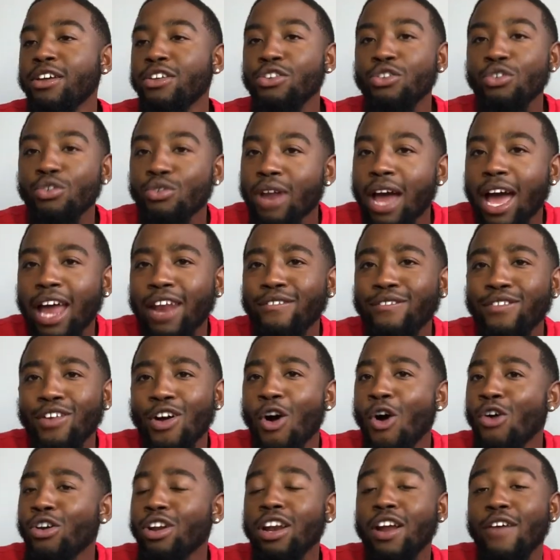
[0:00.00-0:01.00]
you're not even
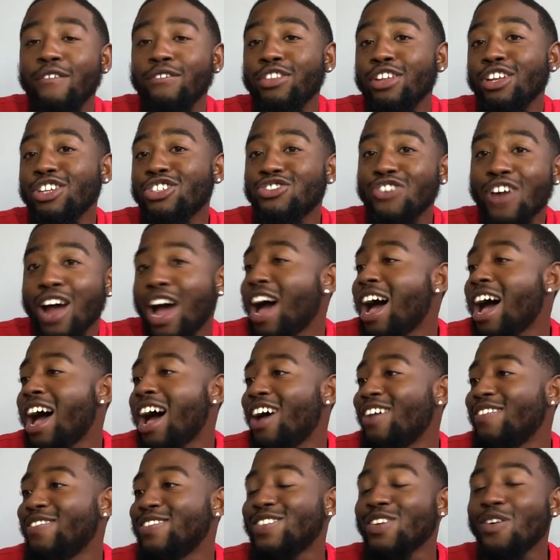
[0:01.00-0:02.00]
old enough to
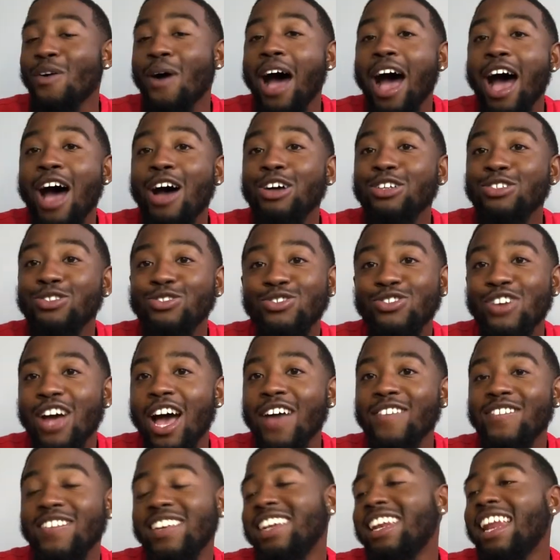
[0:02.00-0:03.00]
drive, so how is you
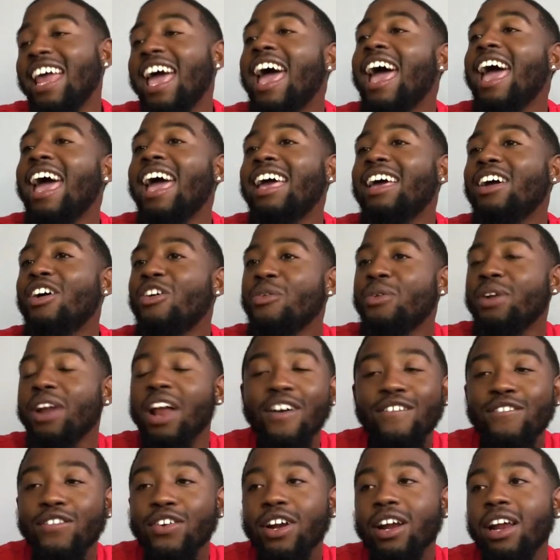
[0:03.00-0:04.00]
driving that or
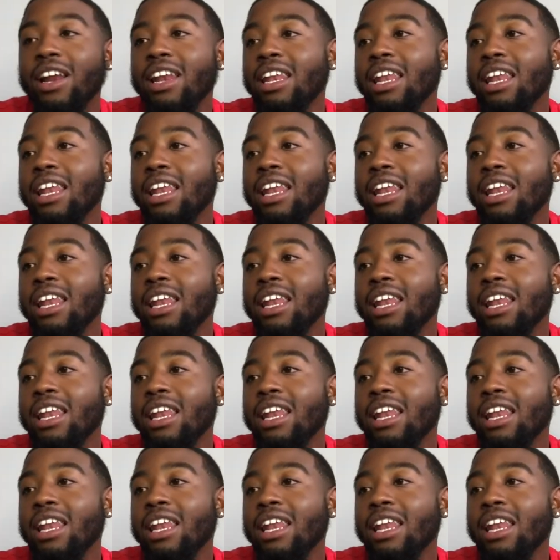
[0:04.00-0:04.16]
whatever?